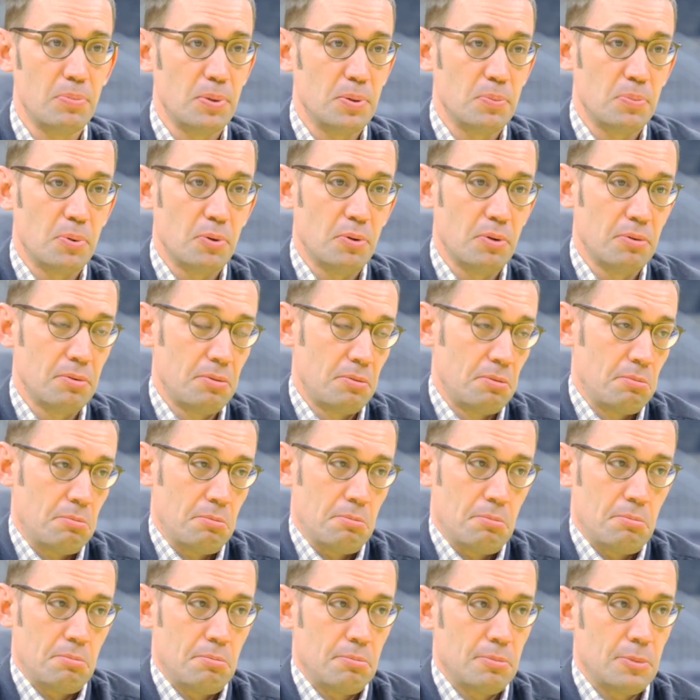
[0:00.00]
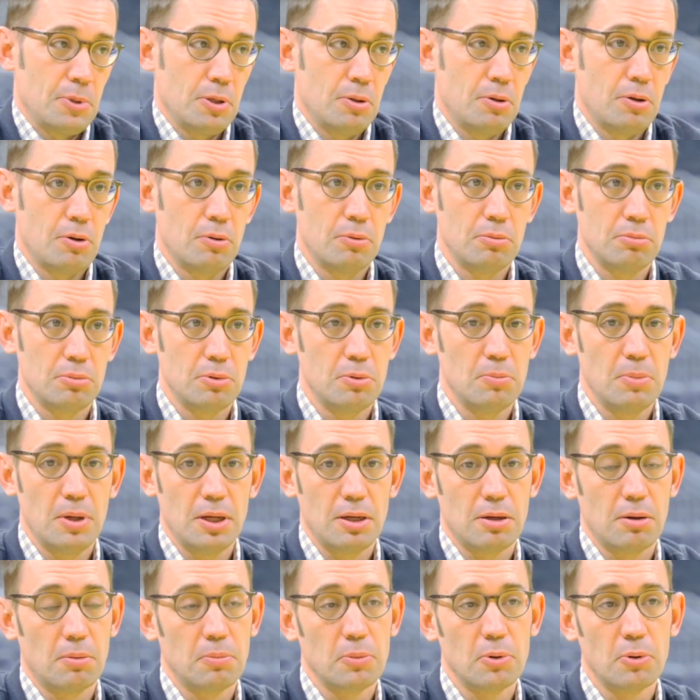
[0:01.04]
people, you know, you may
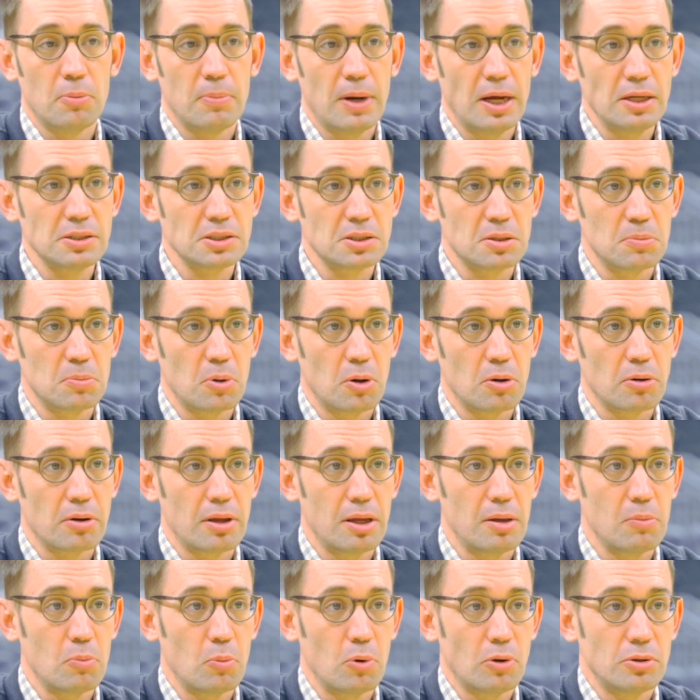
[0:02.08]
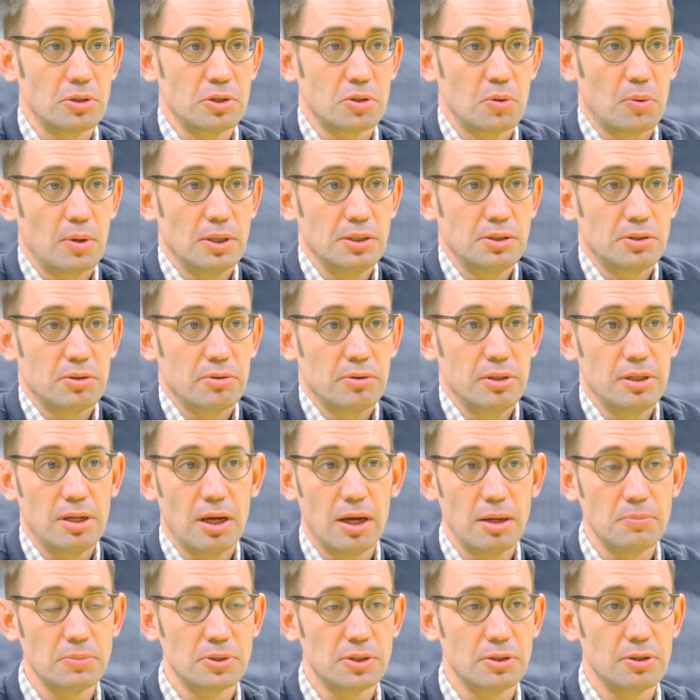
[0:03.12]
come to a basketball game once, twice, three
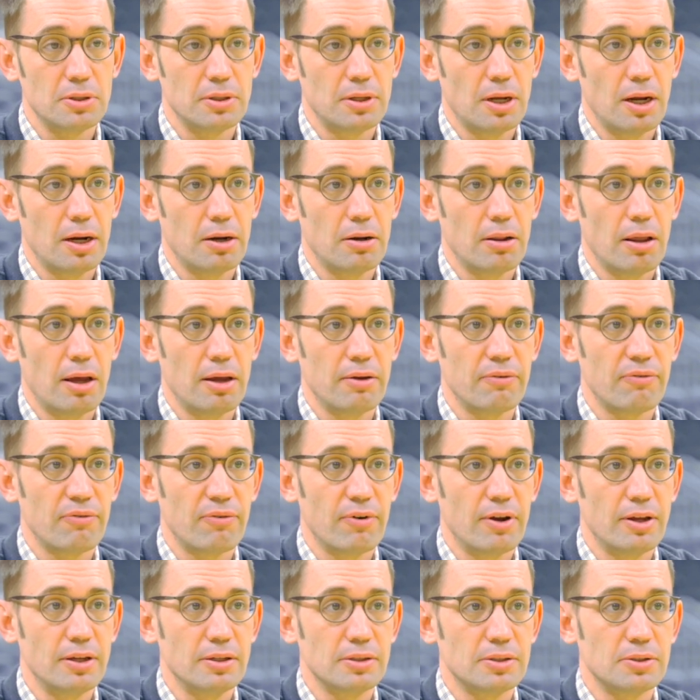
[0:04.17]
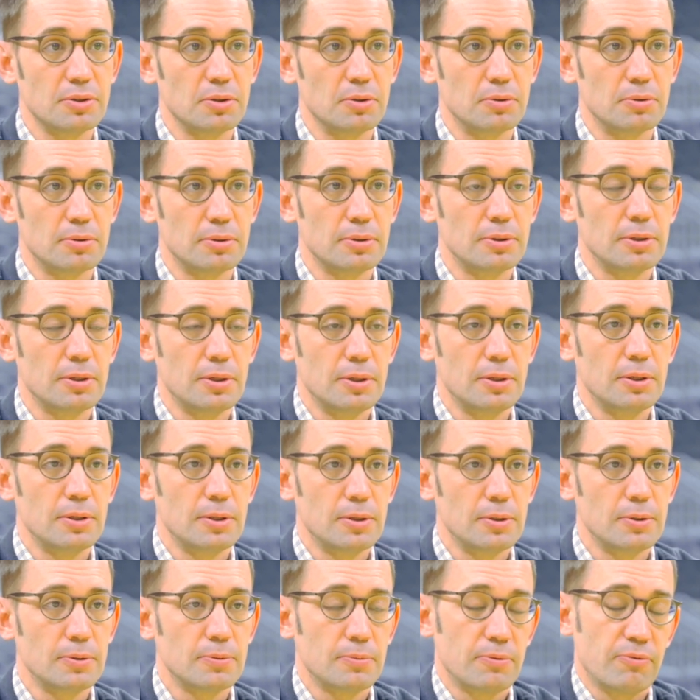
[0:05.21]
times in your entire life, right? So yeah,
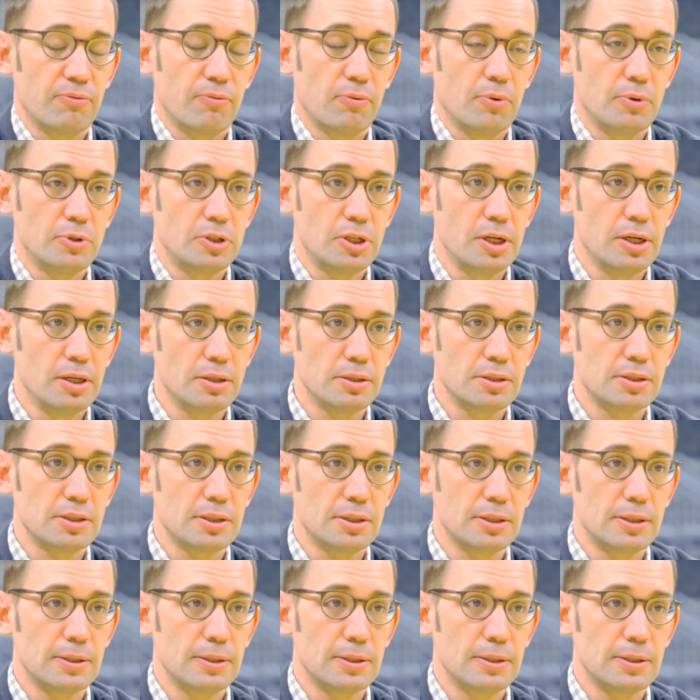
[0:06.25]
one chance.